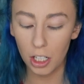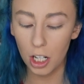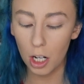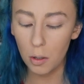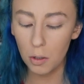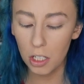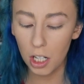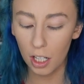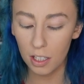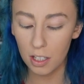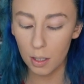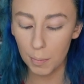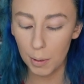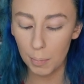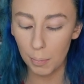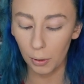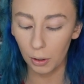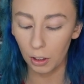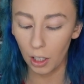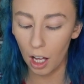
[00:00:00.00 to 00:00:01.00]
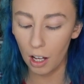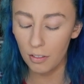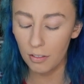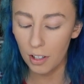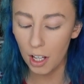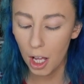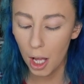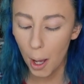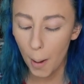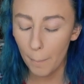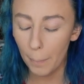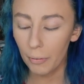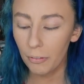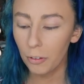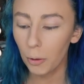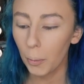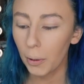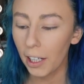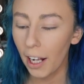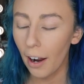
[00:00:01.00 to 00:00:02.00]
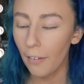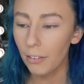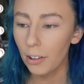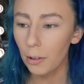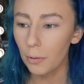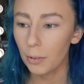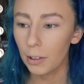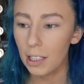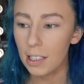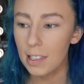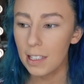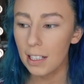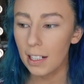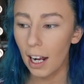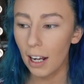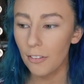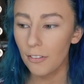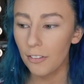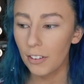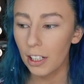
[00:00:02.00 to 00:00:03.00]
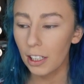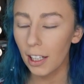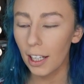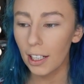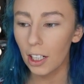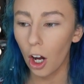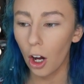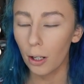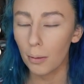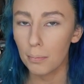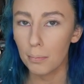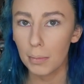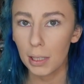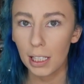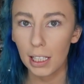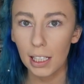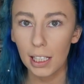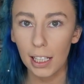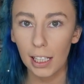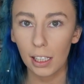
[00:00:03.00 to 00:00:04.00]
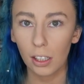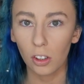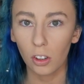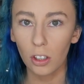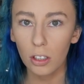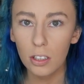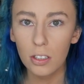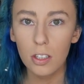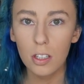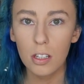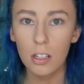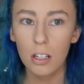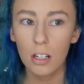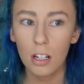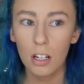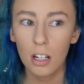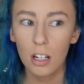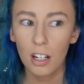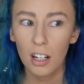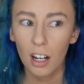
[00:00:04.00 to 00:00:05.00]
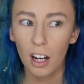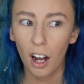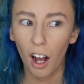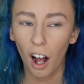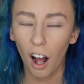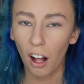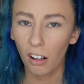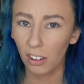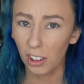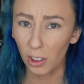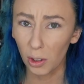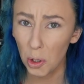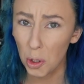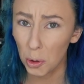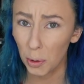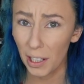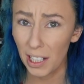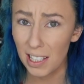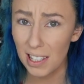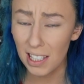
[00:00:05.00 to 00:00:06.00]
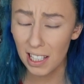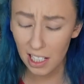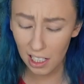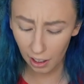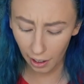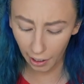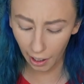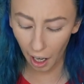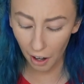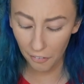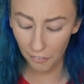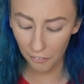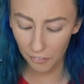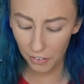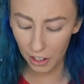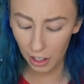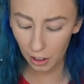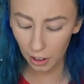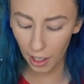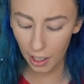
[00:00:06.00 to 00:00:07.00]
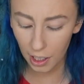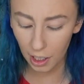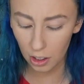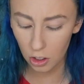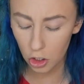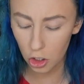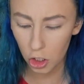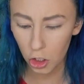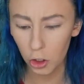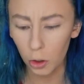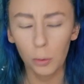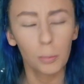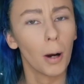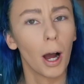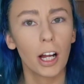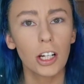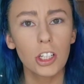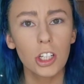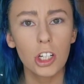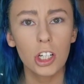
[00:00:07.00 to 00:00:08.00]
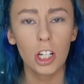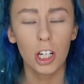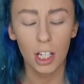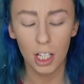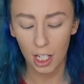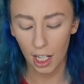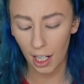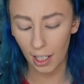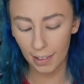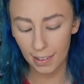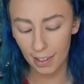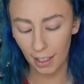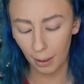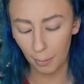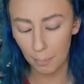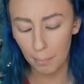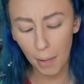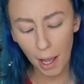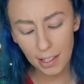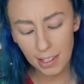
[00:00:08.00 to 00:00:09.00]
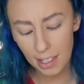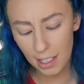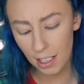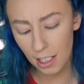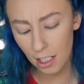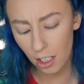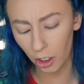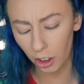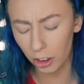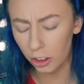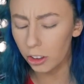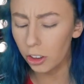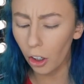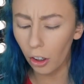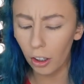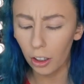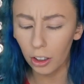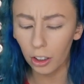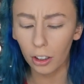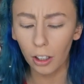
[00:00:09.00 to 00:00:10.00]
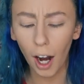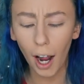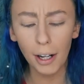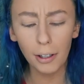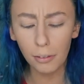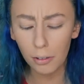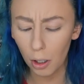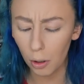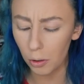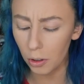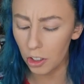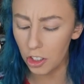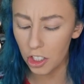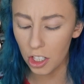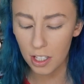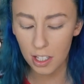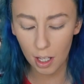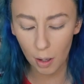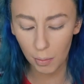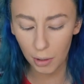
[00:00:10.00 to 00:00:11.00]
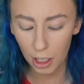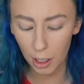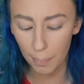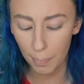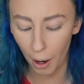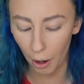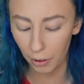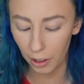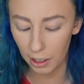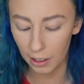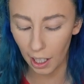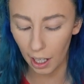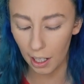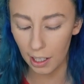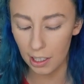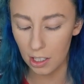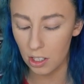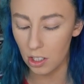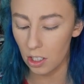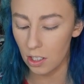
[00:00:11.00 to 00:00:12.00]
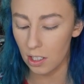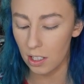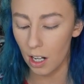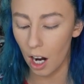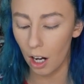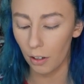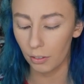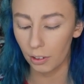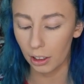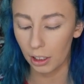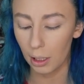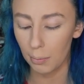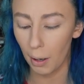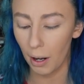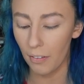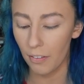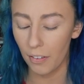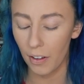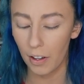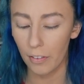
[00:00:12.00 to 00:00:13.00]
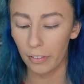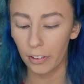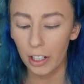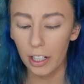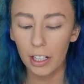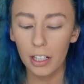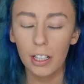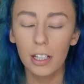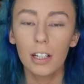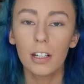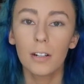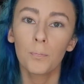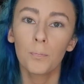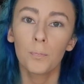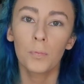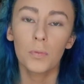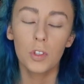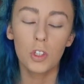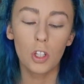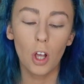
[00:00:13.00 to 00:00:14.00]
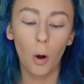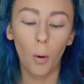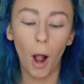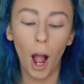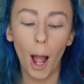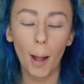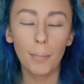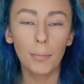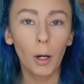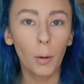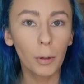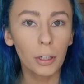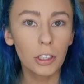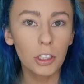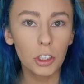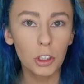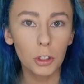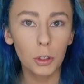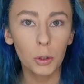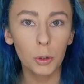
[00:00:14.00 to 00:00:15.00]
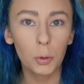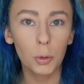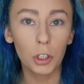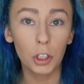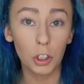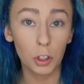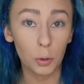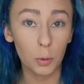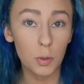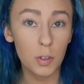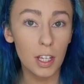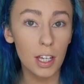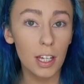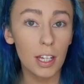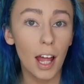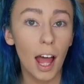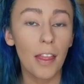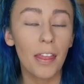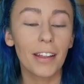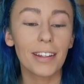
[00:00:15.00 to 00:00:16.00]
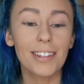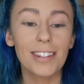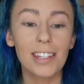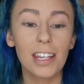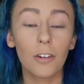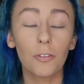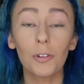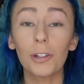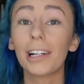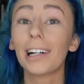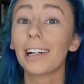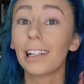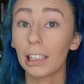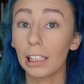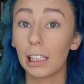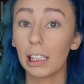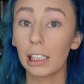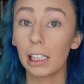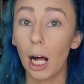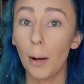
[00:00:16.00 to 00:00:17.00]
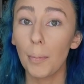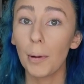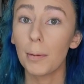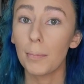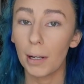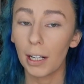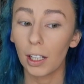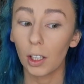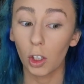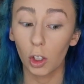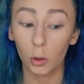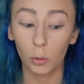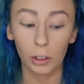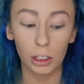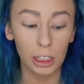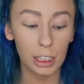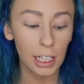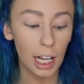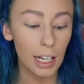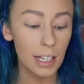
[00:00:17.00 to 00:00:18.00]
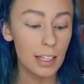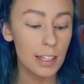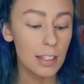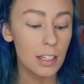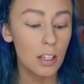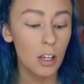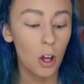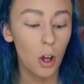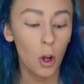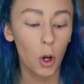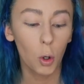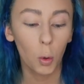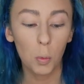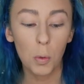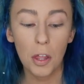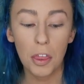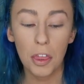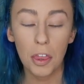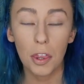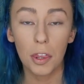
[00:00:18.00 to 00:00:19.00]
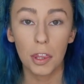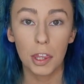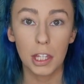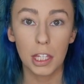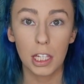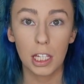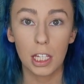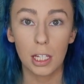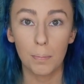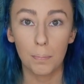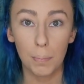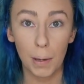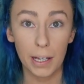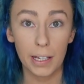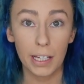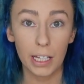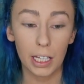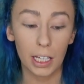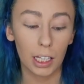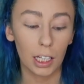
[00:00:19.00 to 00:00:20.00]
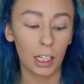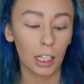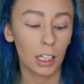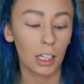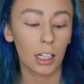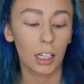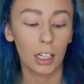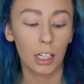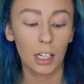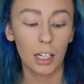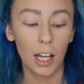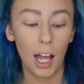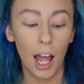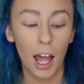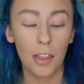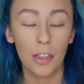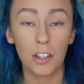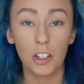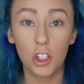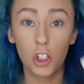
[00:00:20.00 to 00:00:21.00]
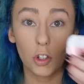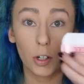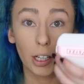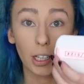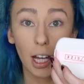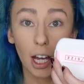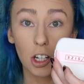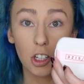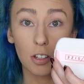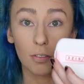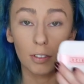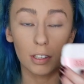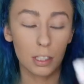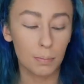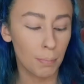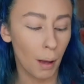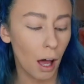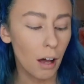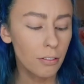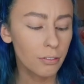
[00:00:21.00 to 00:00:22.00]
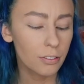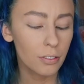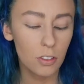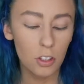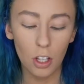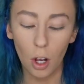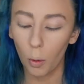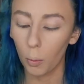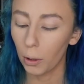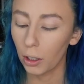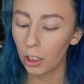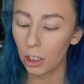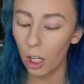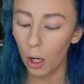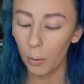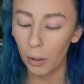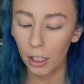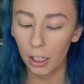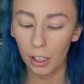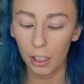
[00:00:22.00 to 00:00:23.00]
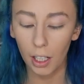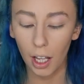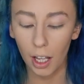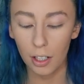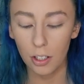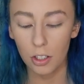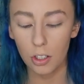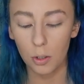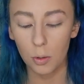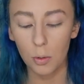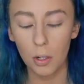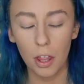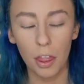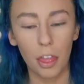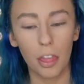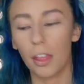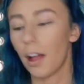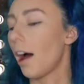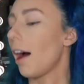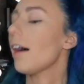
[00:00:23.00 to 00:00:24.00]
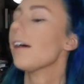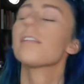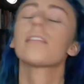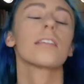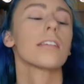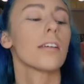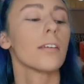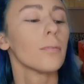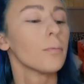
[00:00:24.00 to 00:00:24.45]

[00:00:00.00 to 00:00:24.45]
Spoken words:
know tons of people love, but for whatever reason, I feel like on me, it looks a little crazy. Like, I feel like it's too much. It's like messy or dark, or I don't know, there's just something about it that is just not really my favorite. So I'm going to use it and then see if we can clean it up and make it look really nice with the baking and the straight edge of this puff. So we're gonna go in and do that.